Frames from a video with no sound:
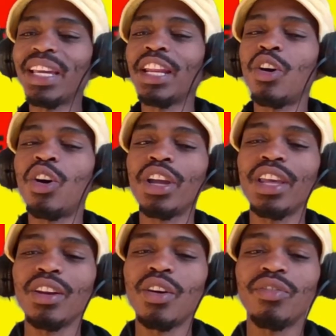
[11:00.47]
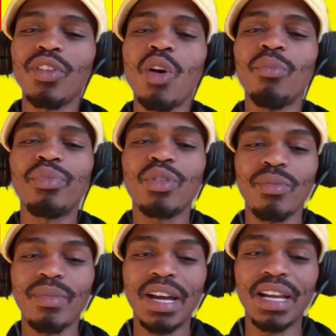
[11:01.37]
an organ of
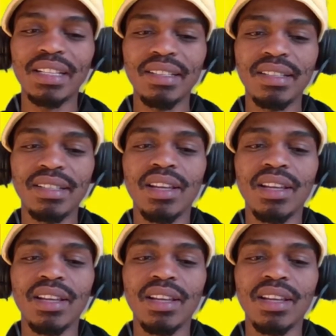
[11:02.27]
compromise.